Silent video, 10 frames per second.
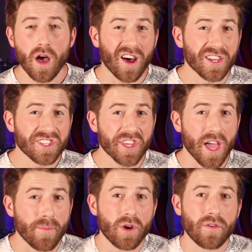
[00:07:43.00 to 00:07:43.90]
Honestly,
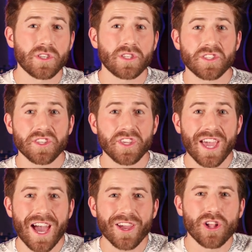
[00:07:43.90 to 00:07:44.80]
I'm nervous to see
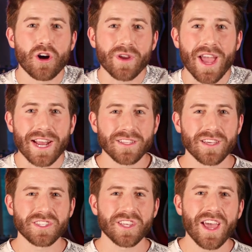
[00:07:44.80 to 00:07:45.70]
how you all react to
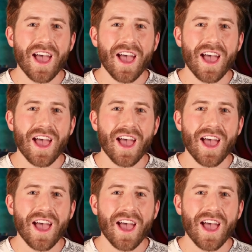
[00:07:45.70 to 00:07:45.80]
this.